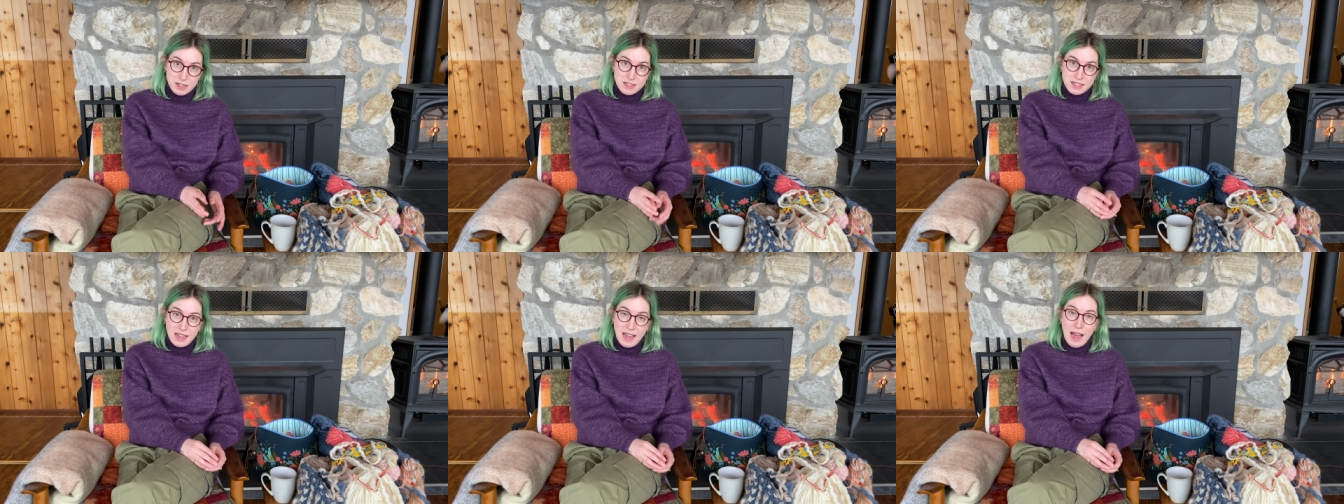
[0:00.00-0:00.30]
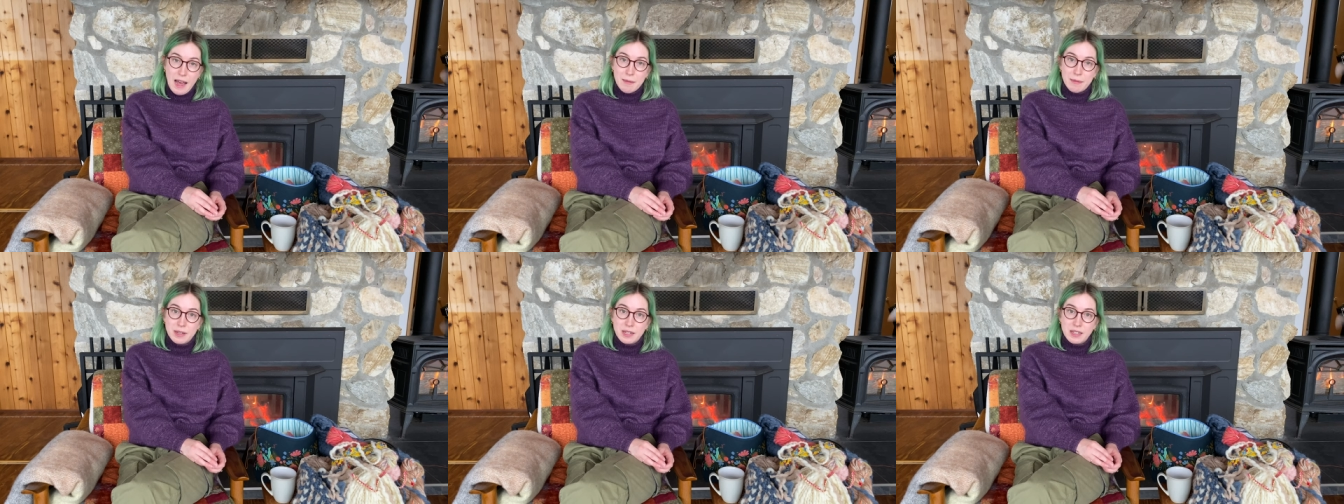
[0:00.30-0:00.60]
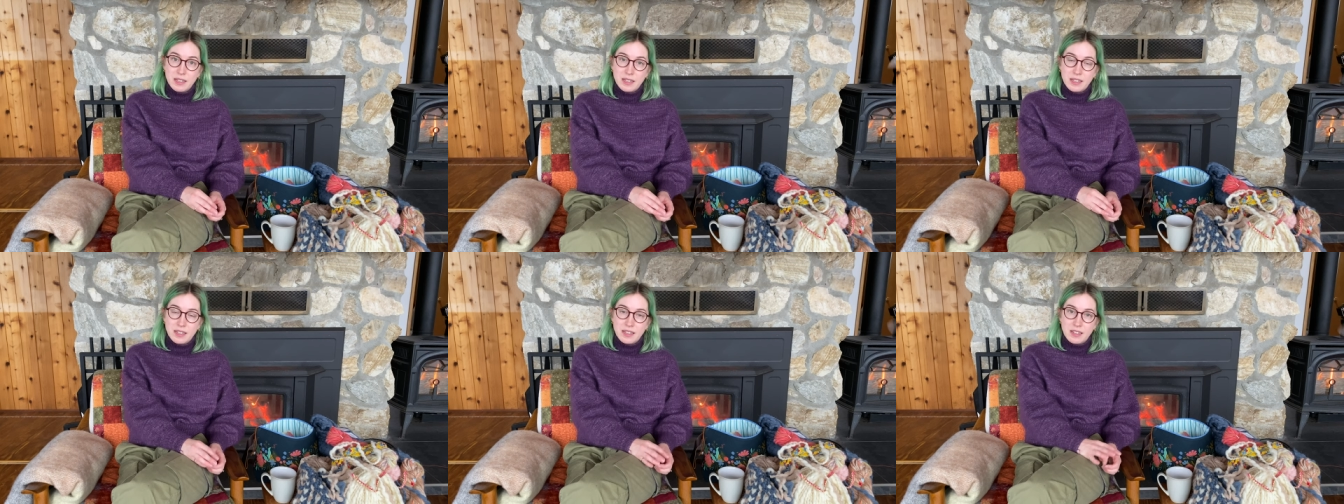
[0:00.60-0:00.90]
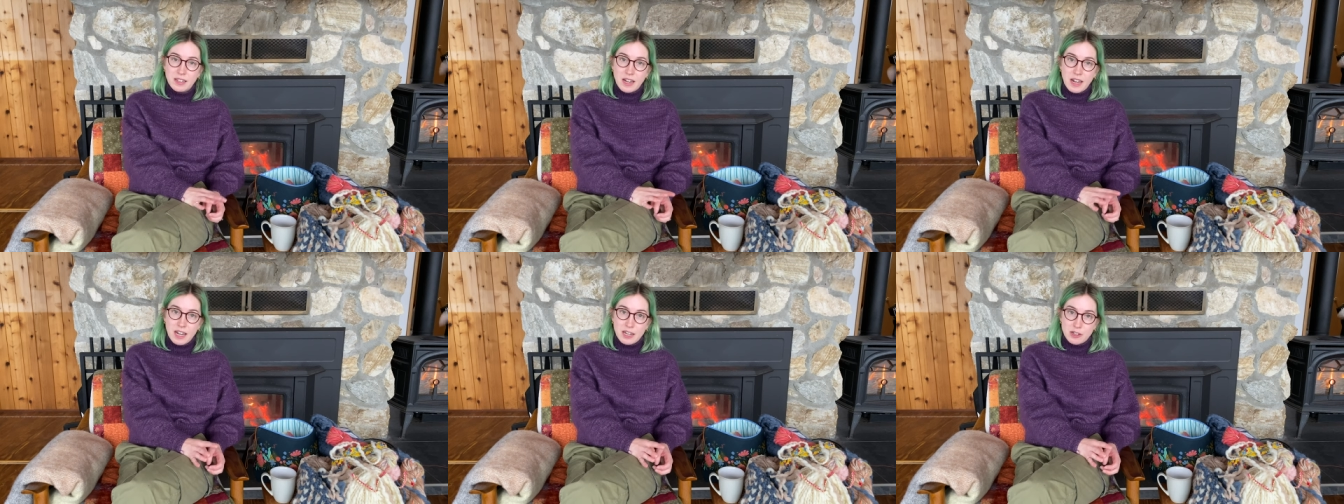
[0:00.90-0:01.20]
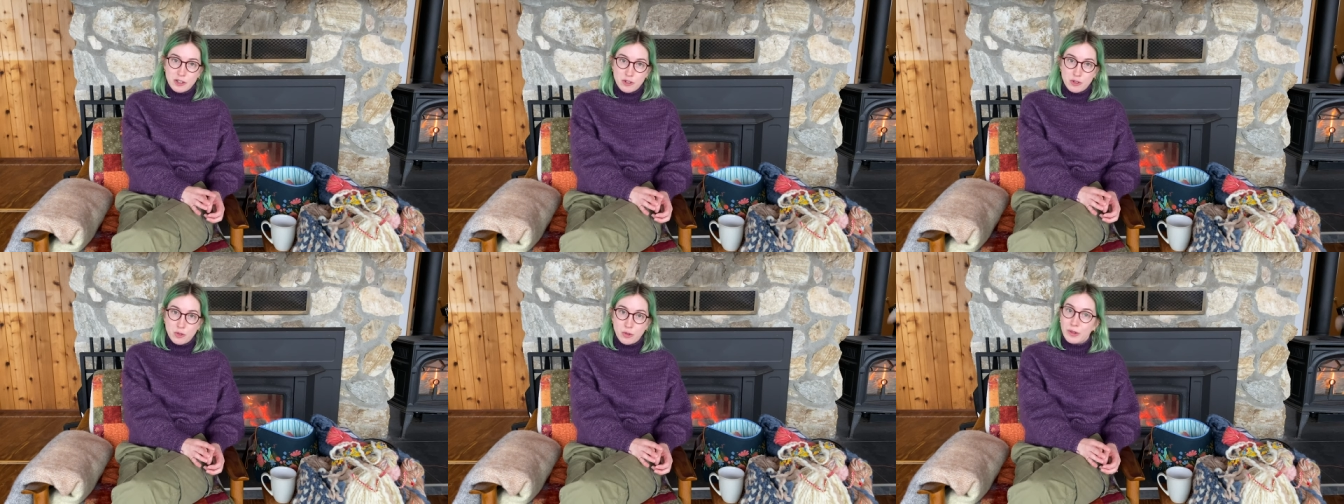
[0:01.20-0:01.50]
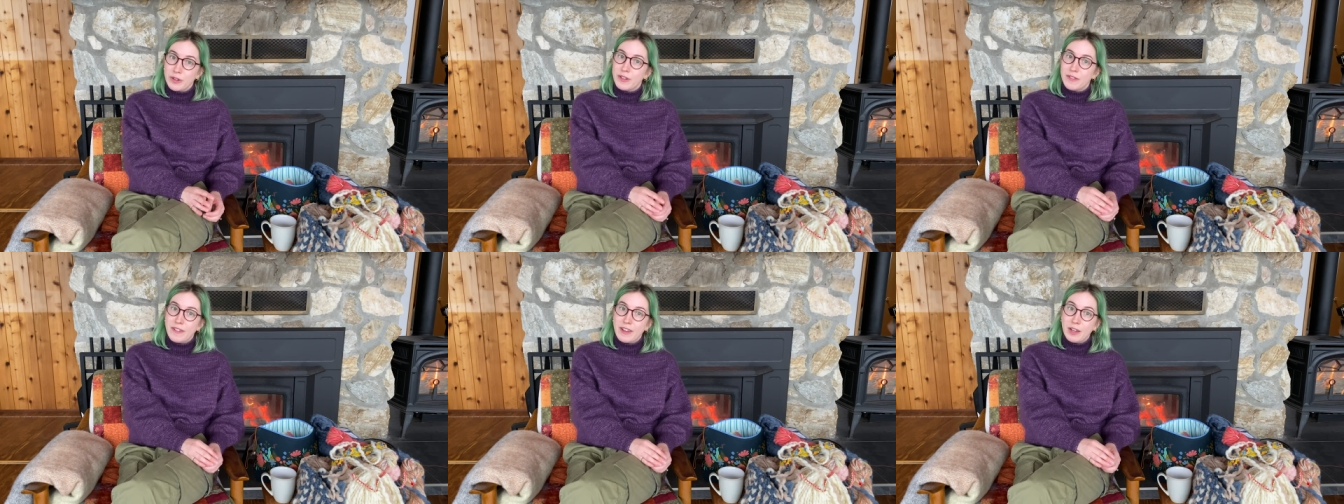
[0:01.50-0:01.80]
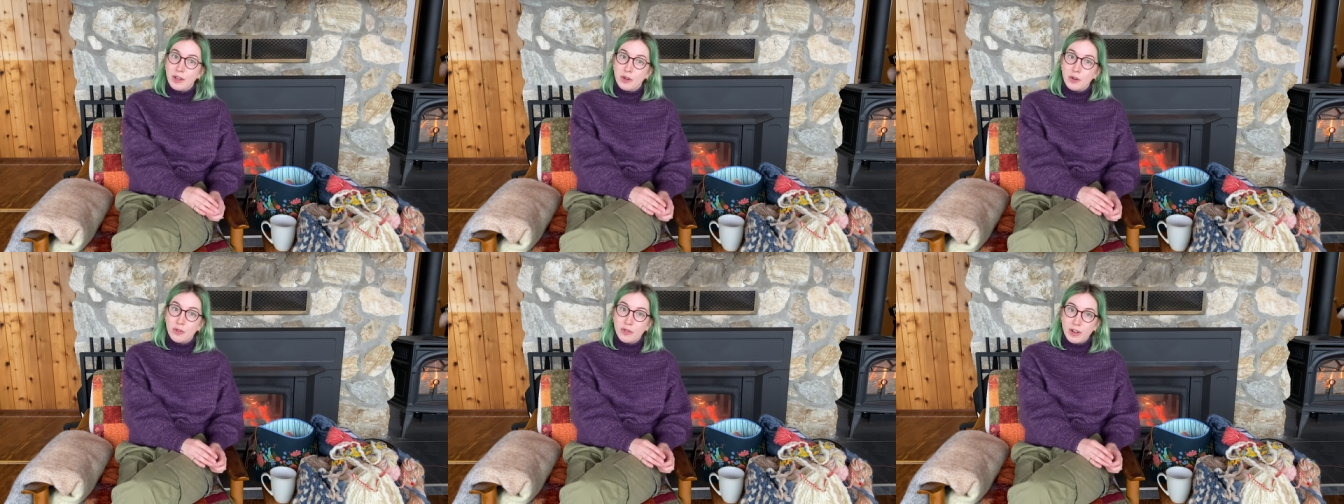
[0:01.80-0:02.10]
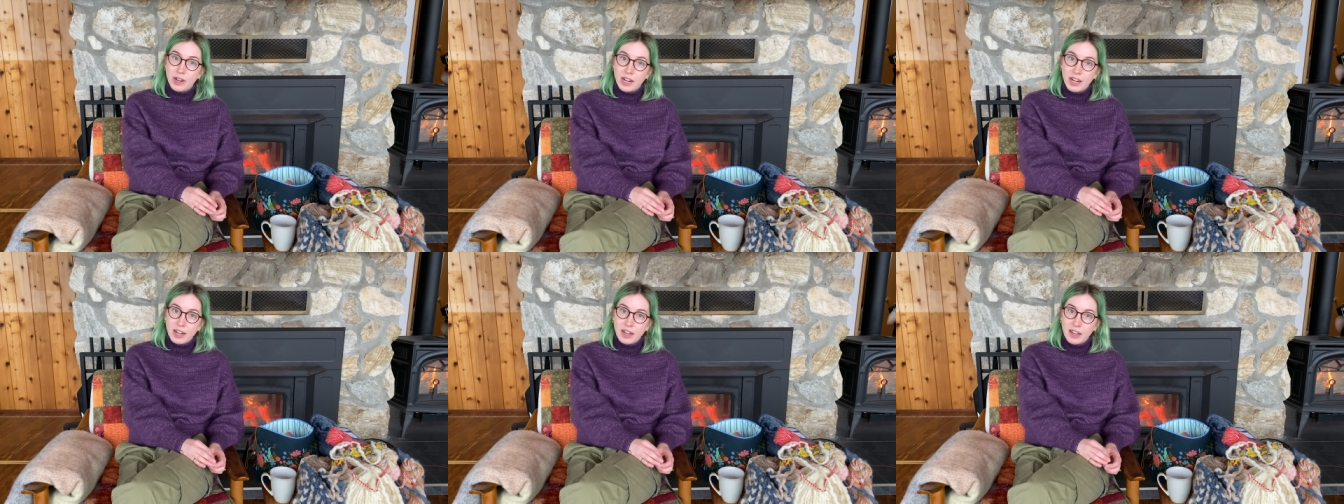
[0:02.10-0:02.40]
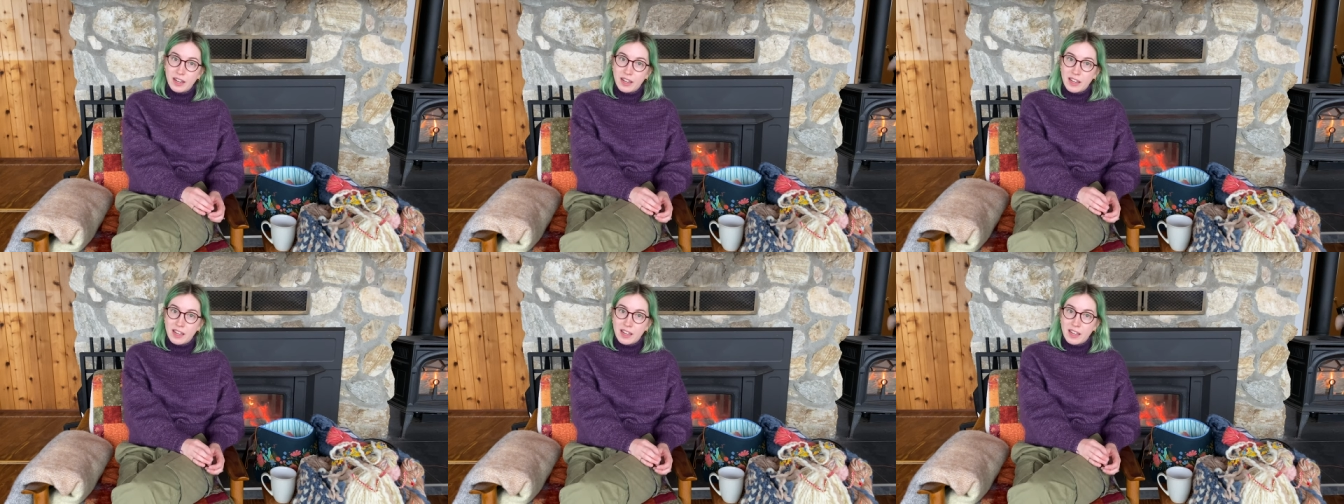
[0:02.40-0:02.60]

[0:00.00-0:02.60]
cabin uh, just north of Vancouver.